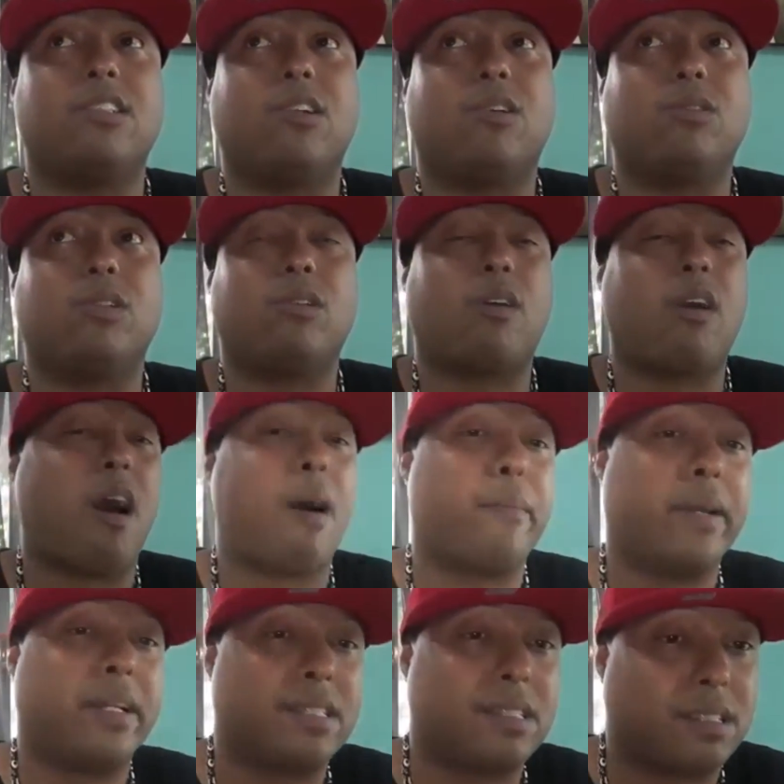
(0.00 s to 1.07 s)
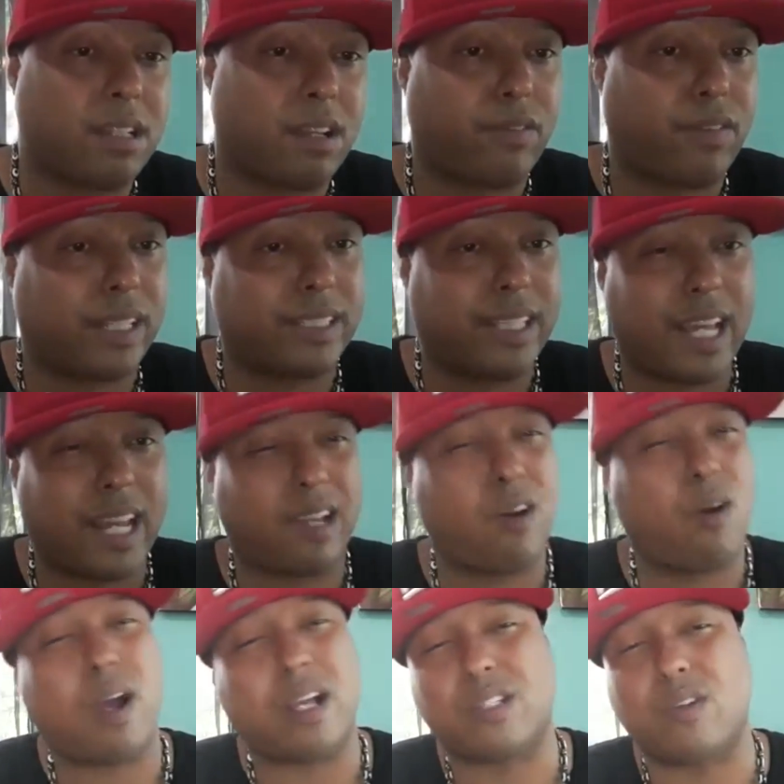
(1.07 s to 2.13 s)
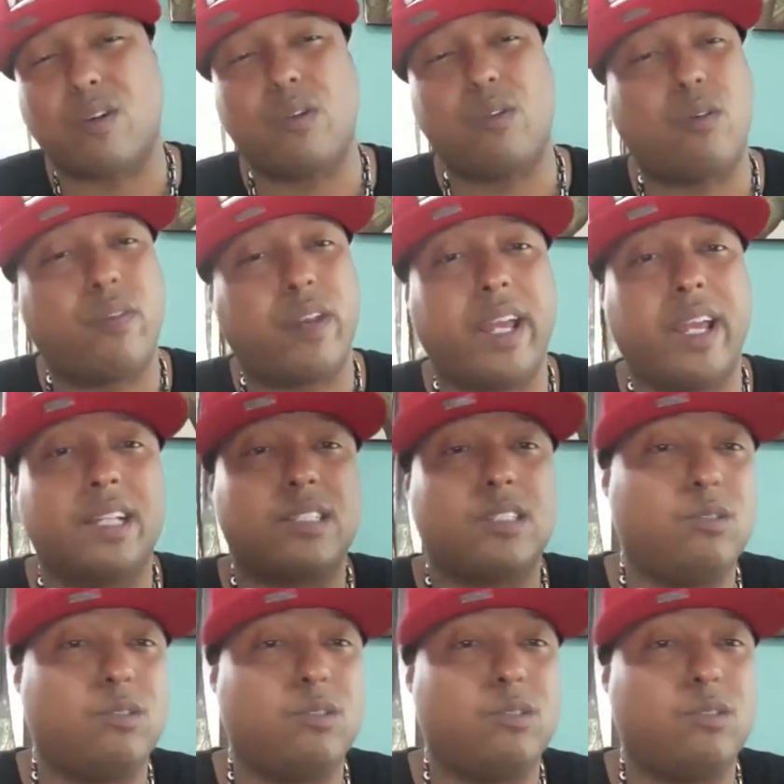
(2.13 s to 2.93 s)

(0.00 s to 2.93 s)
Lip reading: you know, little comments and stuff like that, like, oh, I saw you over there,